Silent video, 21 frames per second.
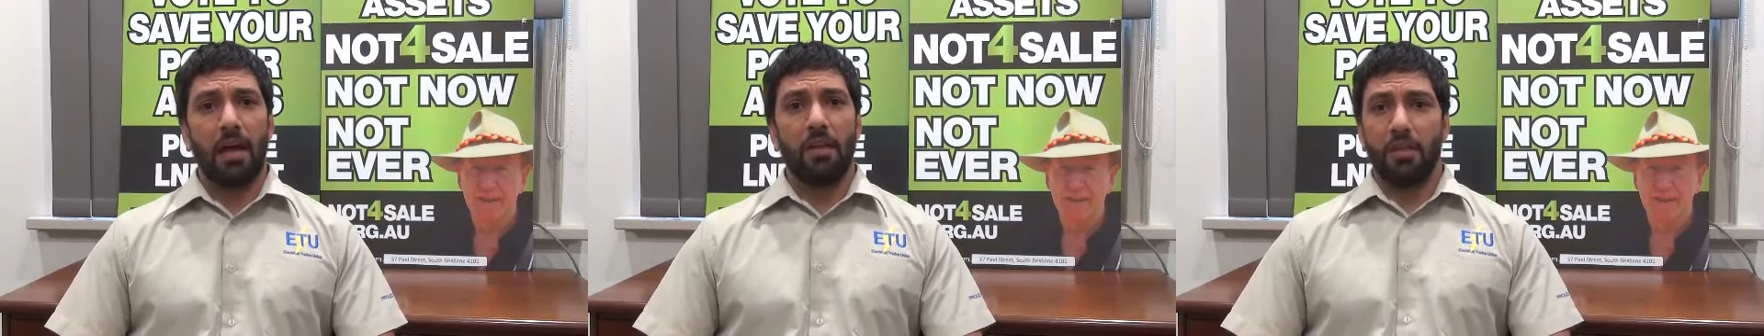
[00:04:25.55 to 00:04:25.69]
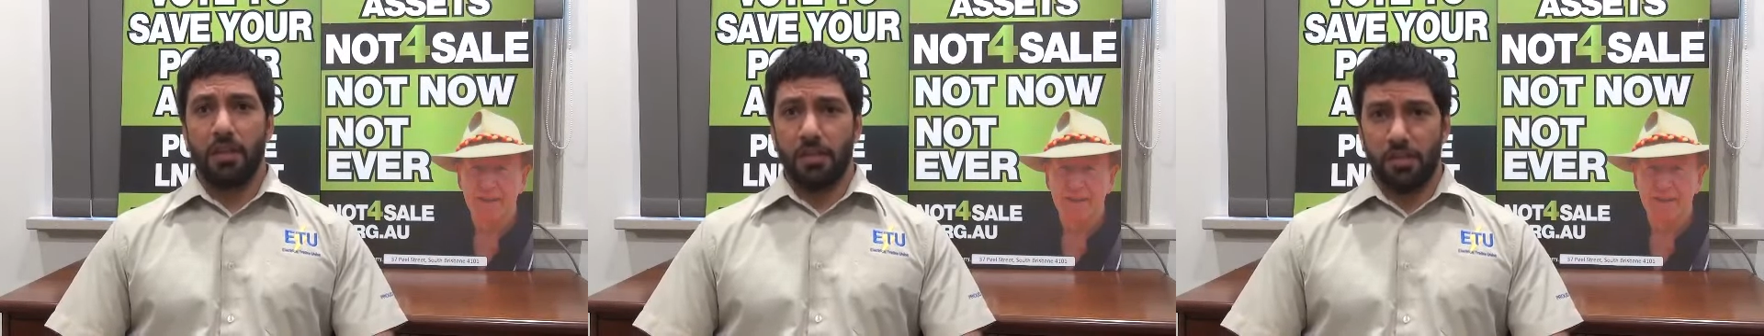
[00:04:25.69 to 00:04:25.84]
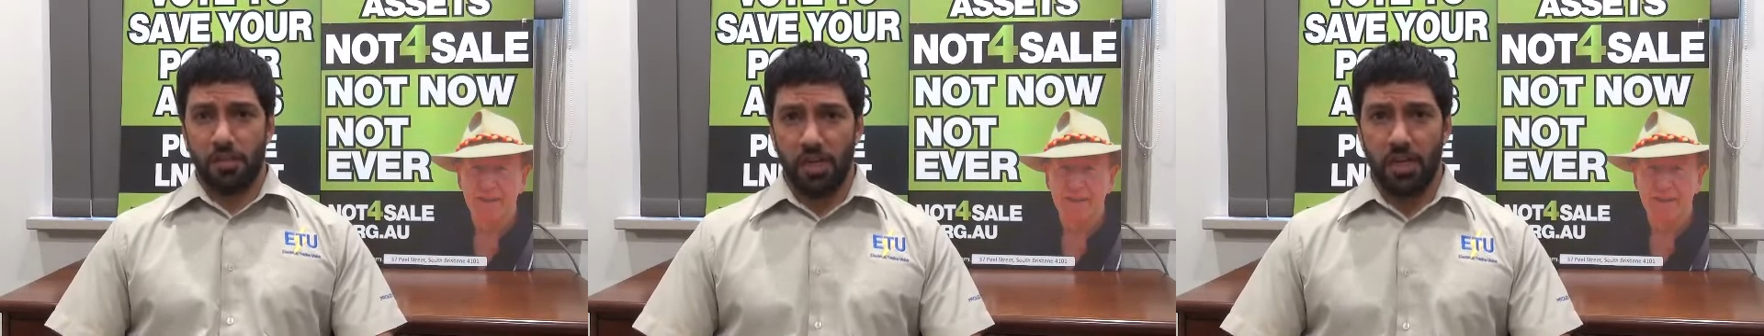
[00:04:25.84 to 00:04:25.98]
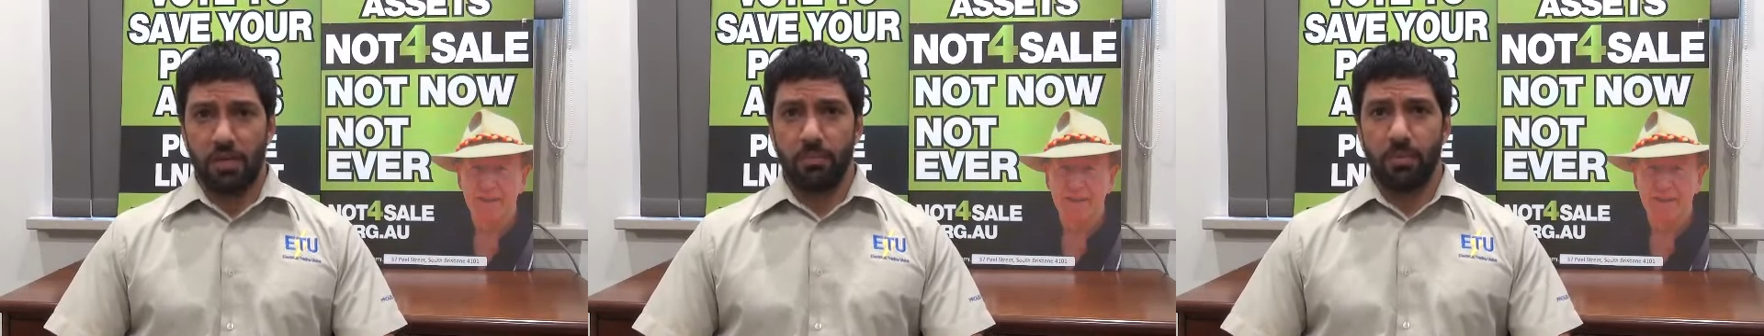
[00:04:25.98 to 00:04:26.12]
the
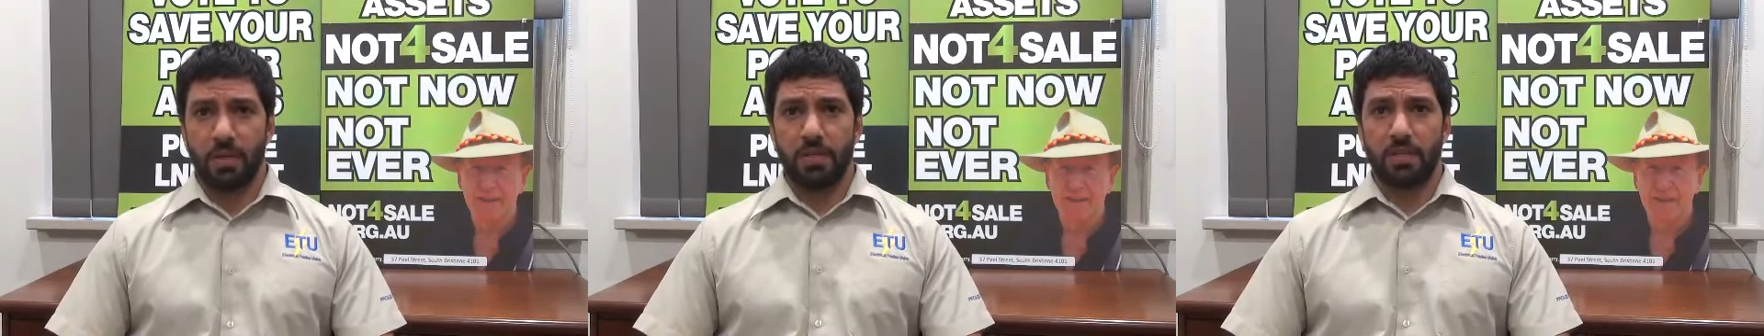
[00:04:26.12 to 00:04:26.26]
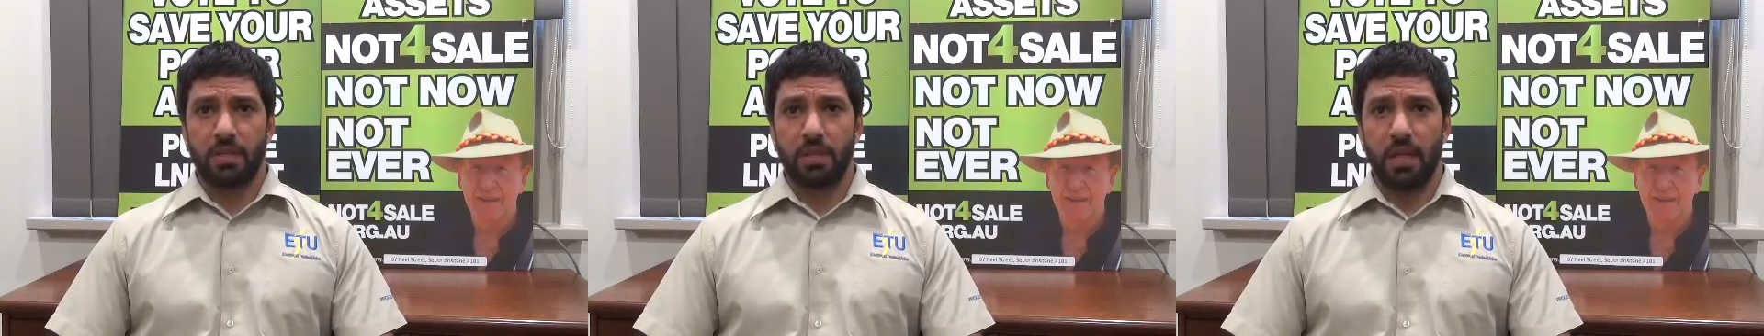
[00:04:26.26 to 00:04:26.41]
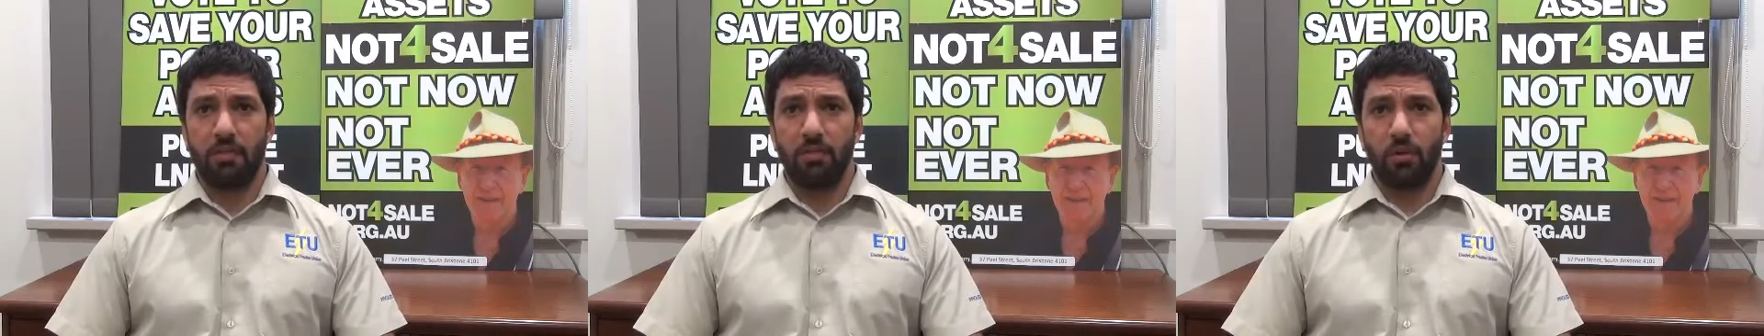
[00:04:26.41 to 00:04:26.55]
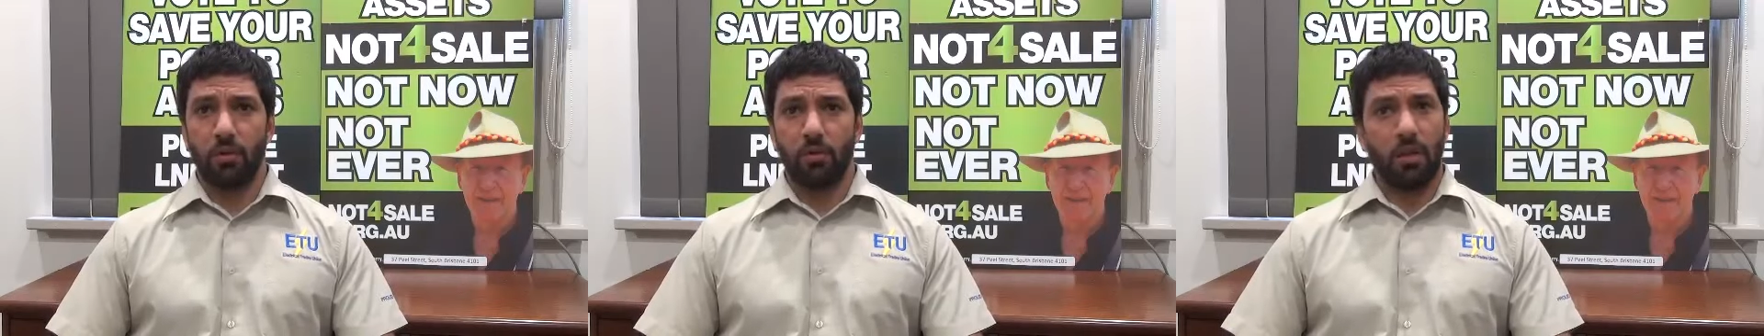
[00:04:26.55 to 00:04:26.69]
cheapest
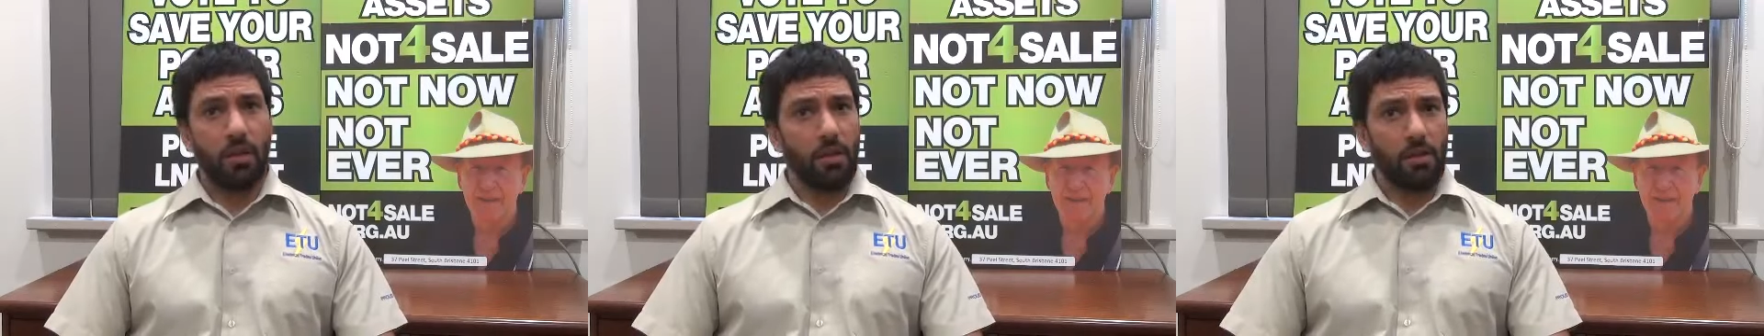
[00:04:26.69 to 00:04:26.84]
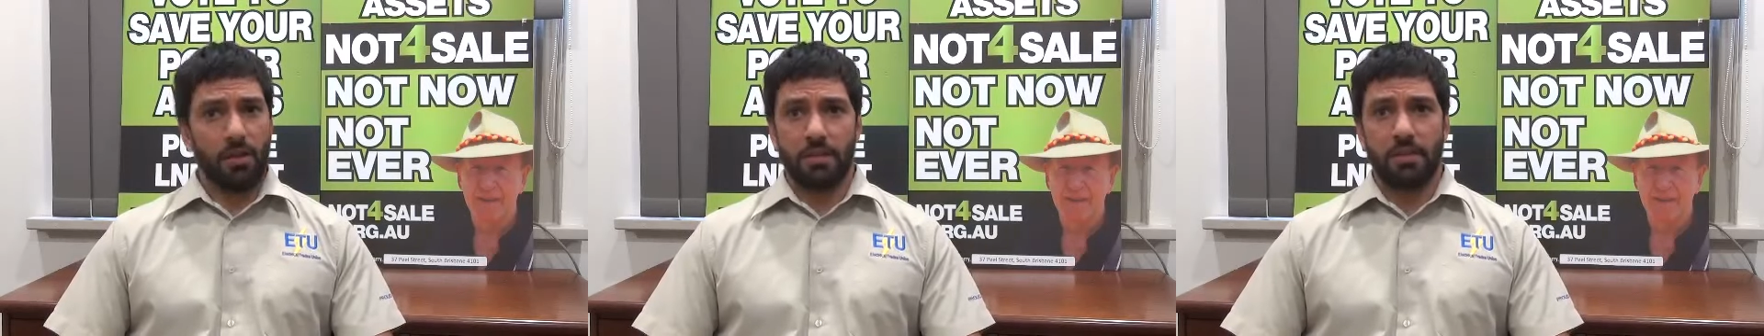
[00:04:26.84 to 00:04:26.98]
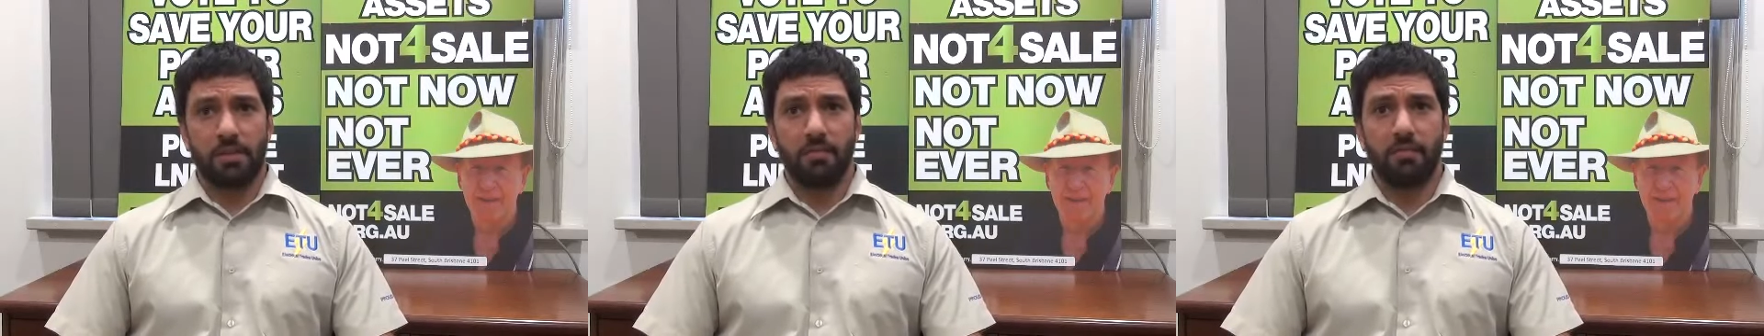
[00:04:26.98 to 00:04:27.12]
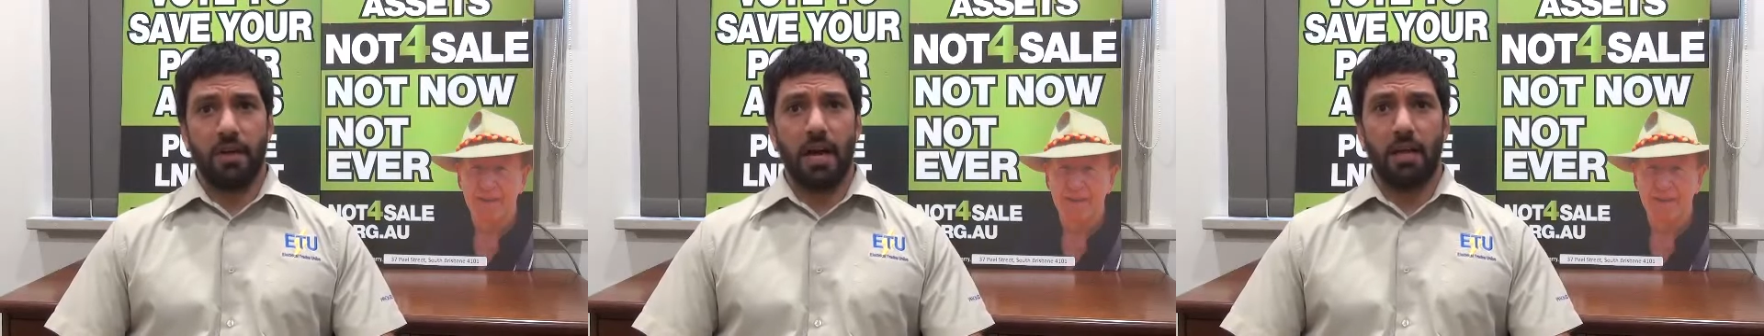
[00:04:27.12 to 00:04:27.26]
level
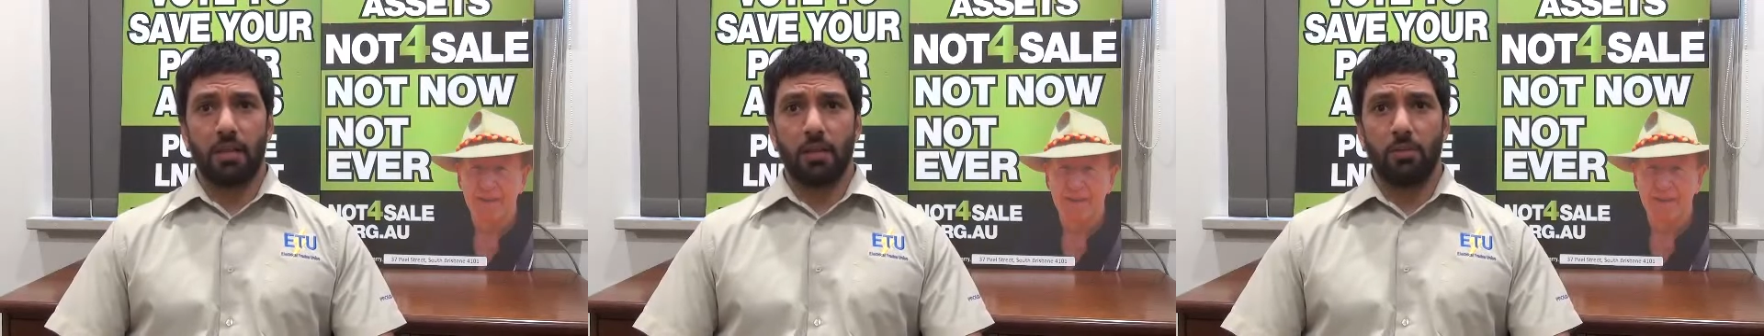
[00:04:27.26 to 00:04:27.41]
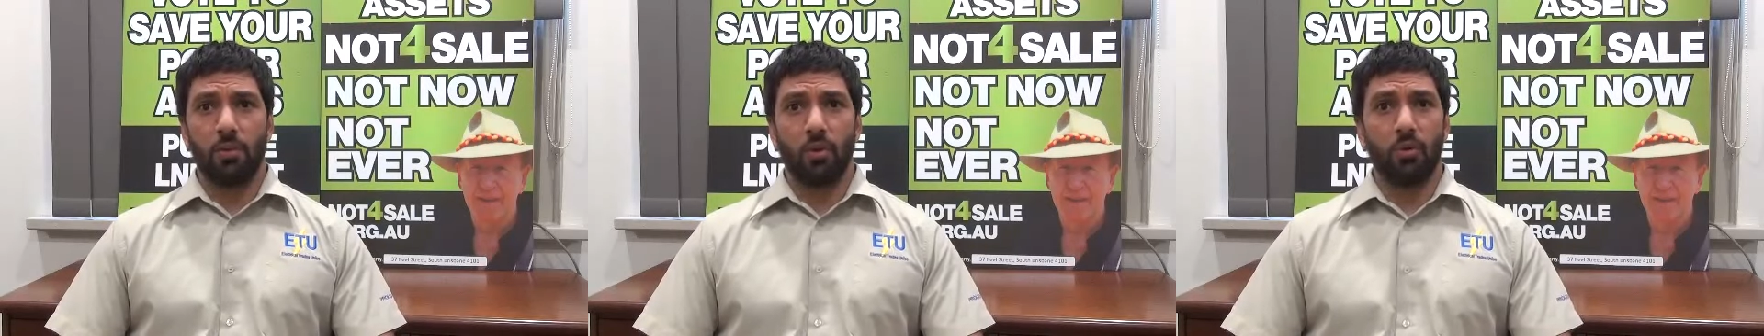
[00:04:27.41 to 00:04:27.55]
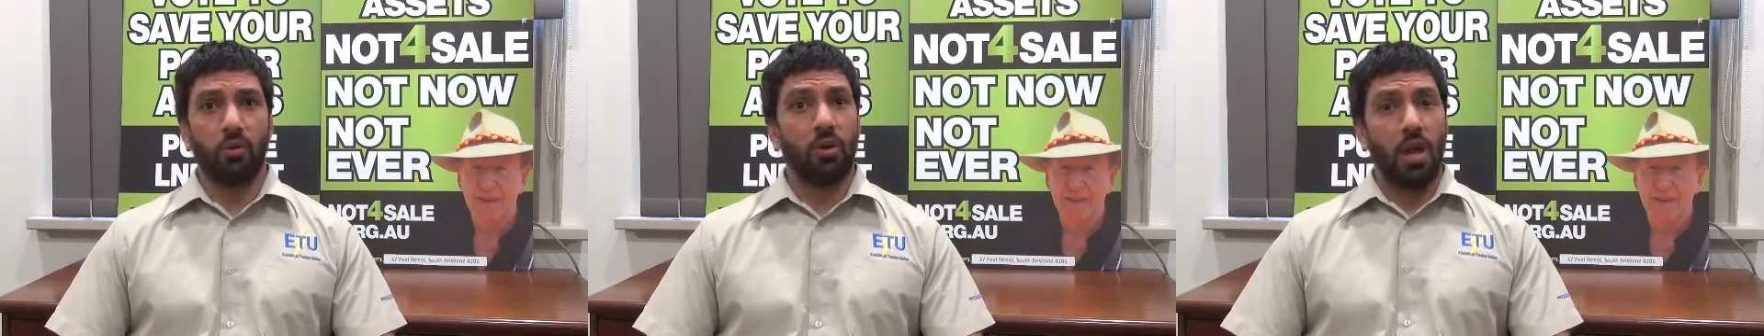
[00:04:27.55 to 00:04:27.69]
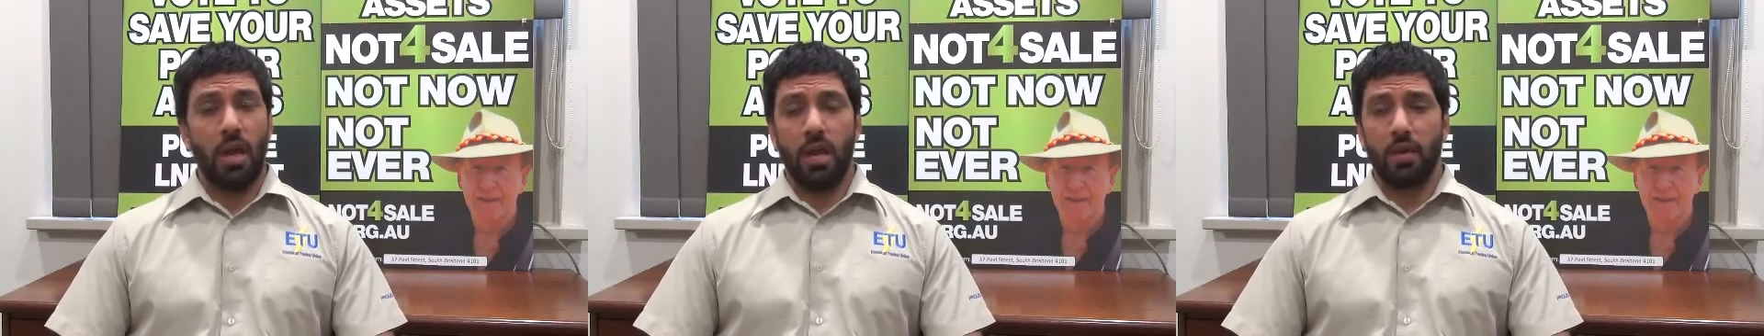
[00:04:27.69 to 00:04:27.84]
that's available